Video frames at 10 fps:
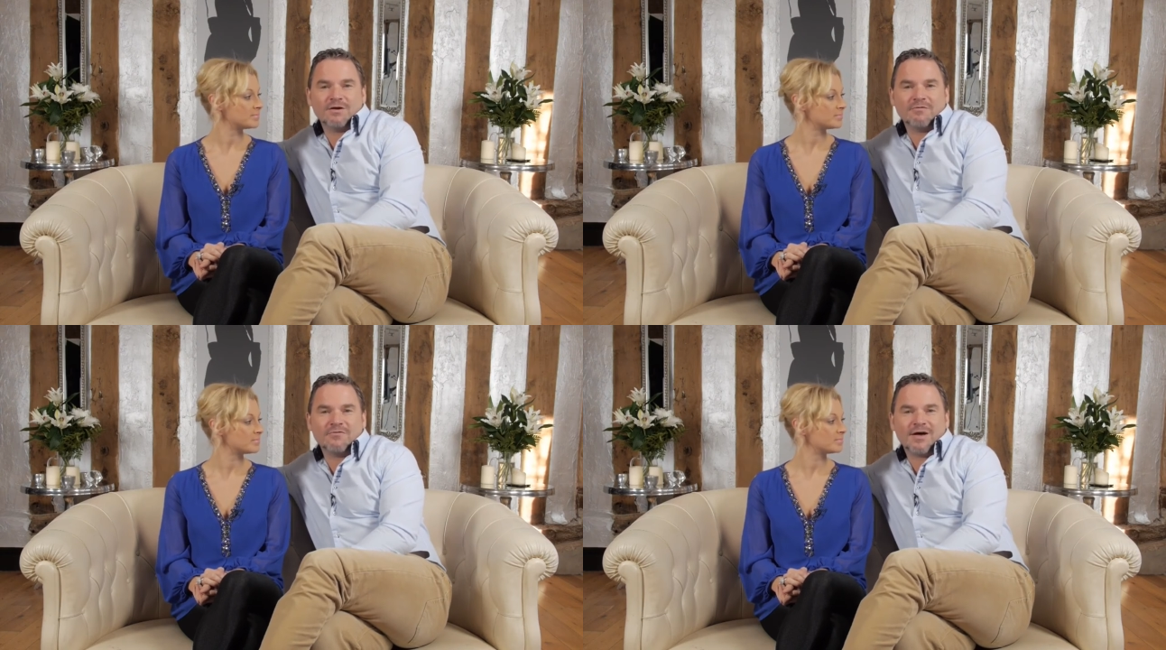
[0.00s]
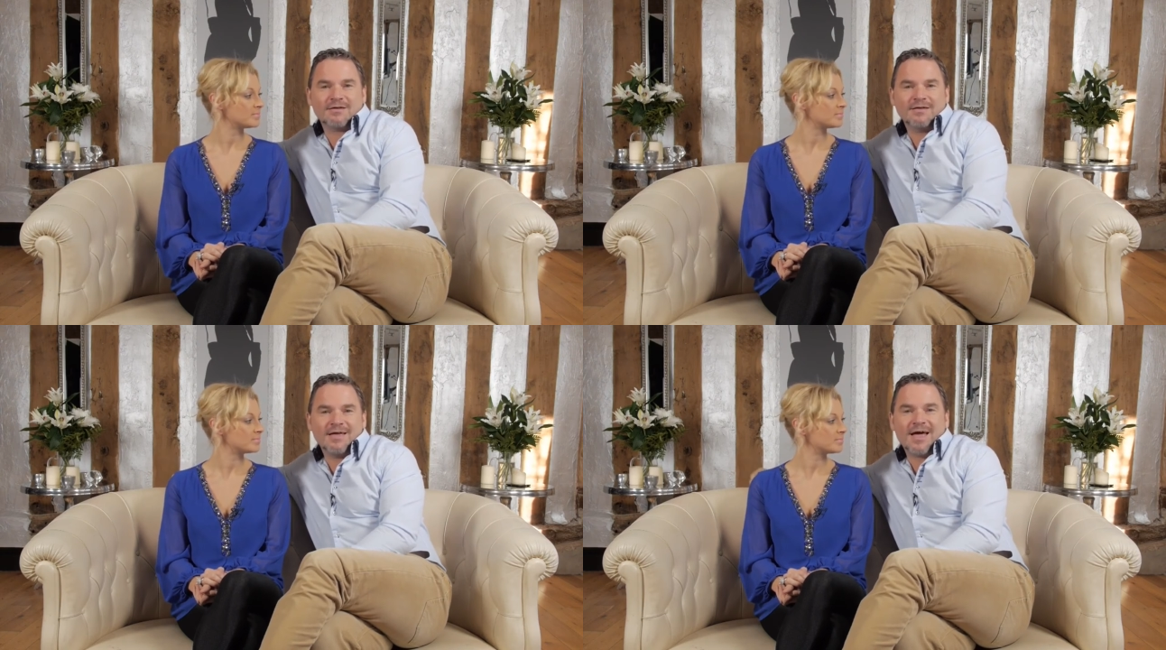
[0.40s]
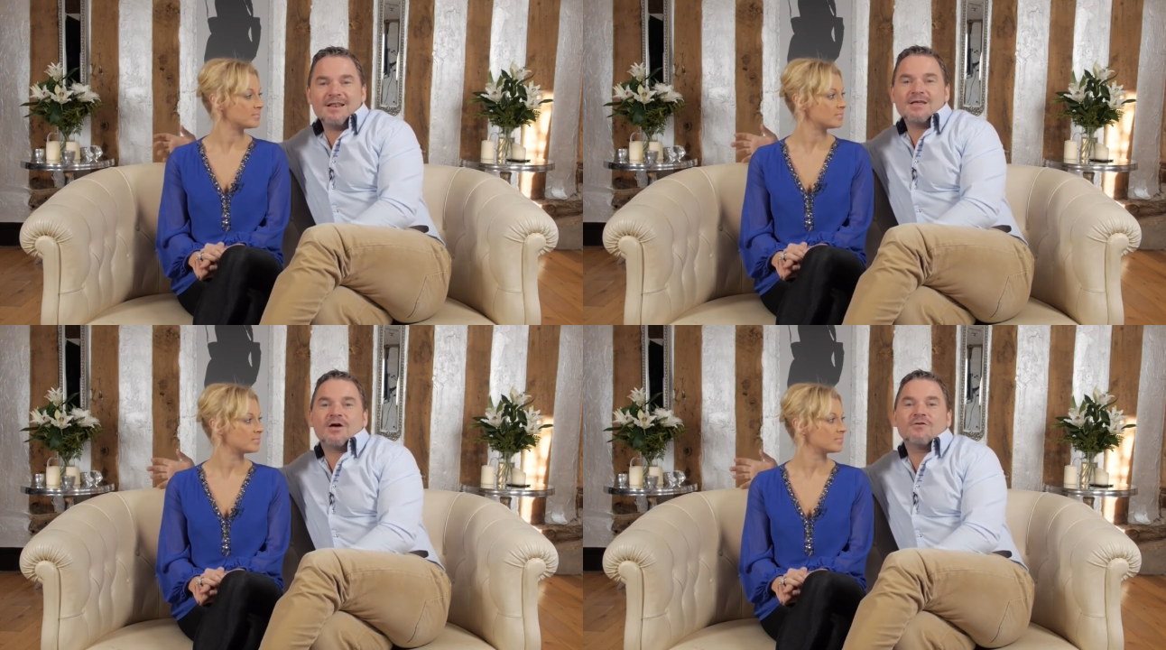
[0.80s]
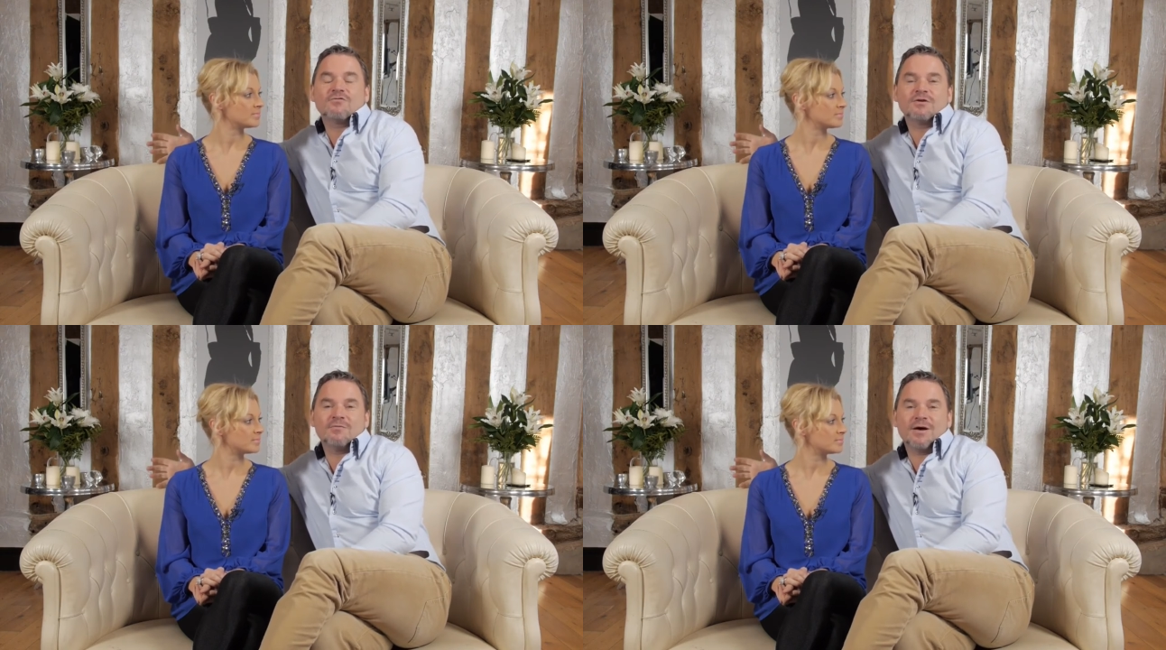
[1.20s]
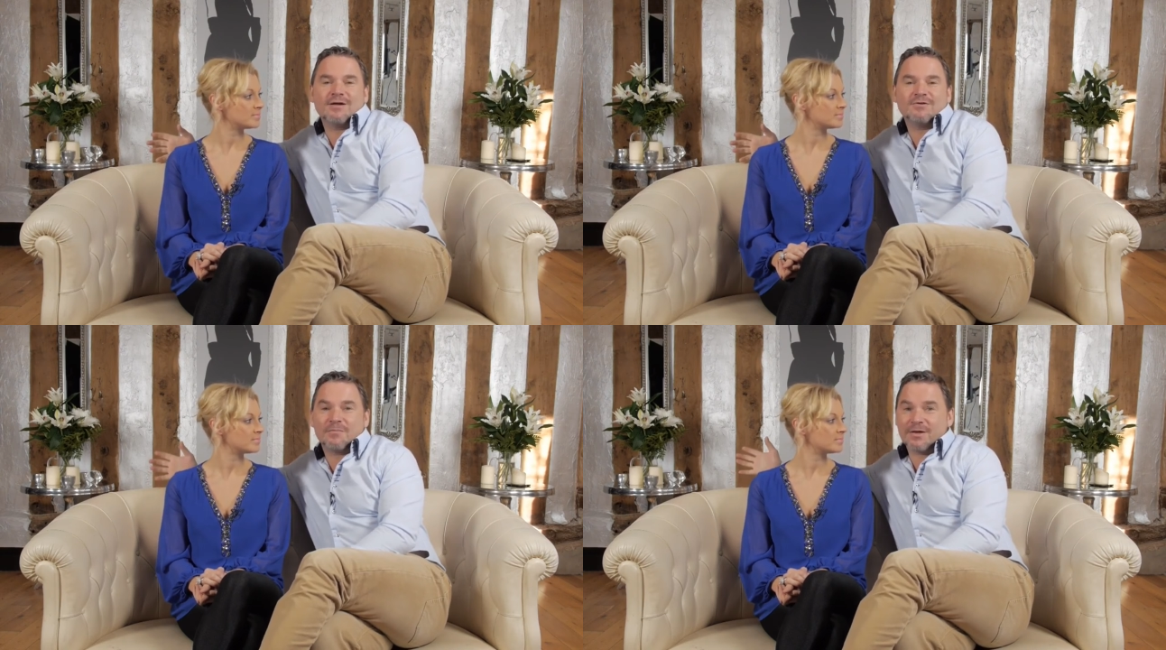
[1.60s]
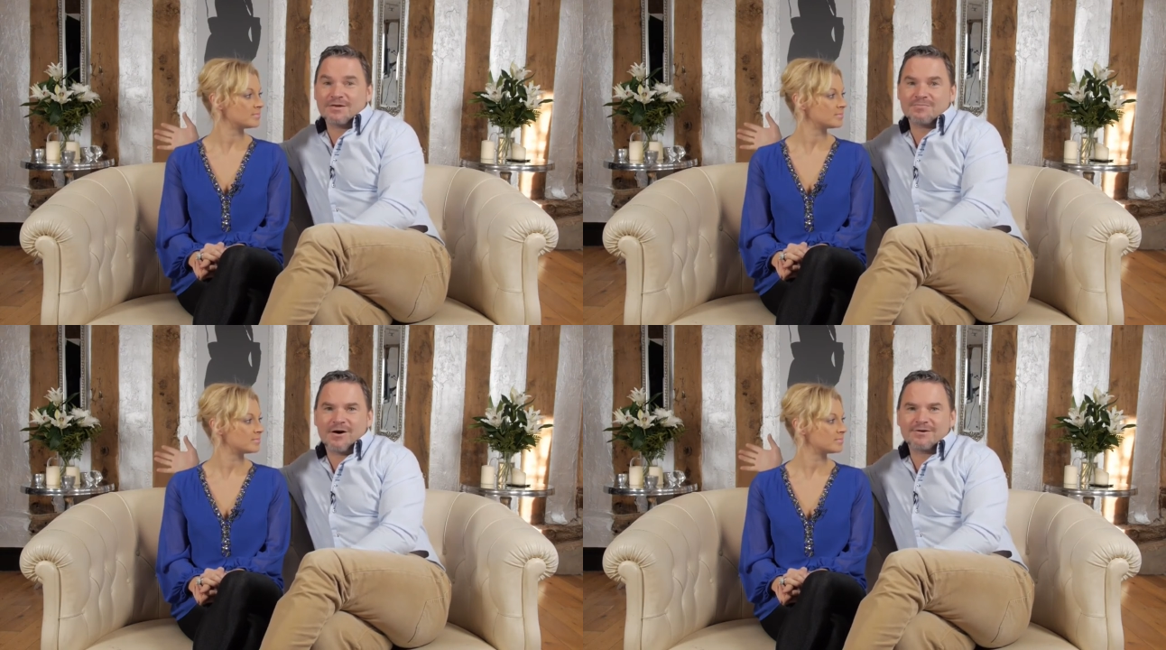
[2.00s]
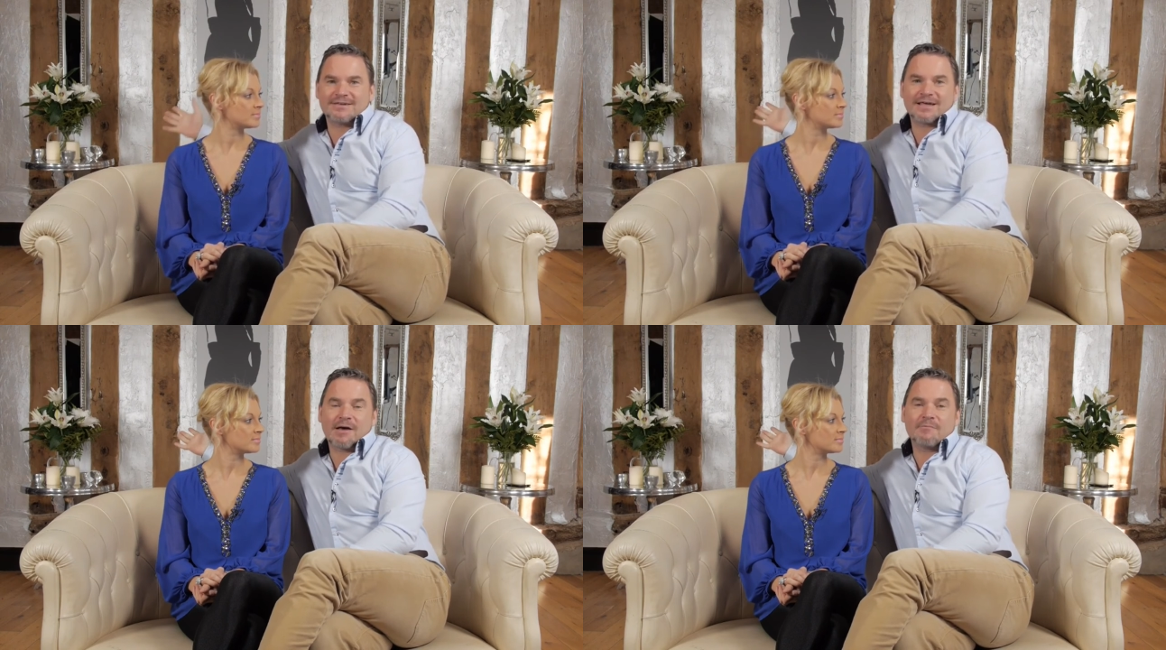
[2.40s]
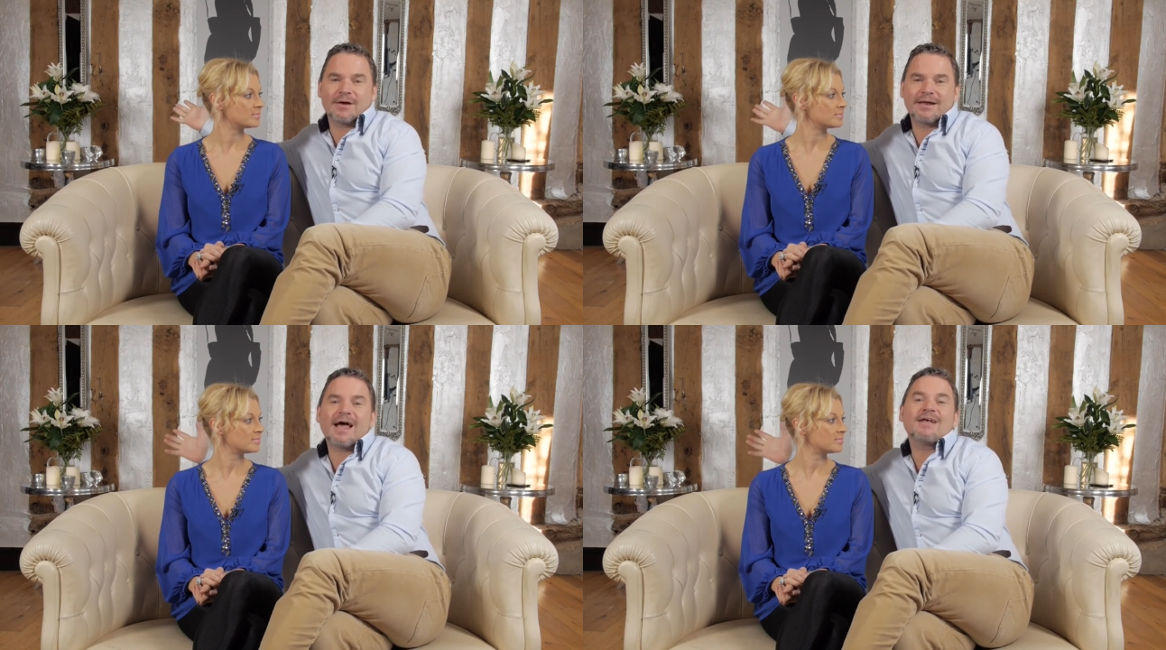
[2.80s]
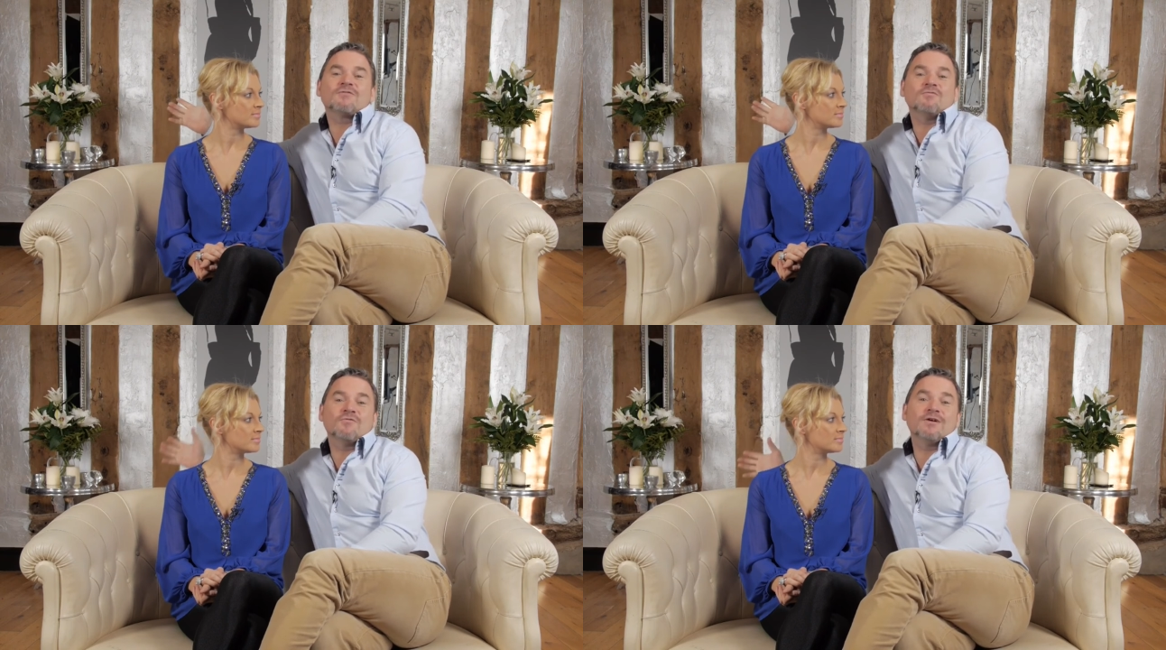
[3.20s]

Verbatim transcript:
Speaker 1: And in fact, any country where De Beers' marketing campaign hasn't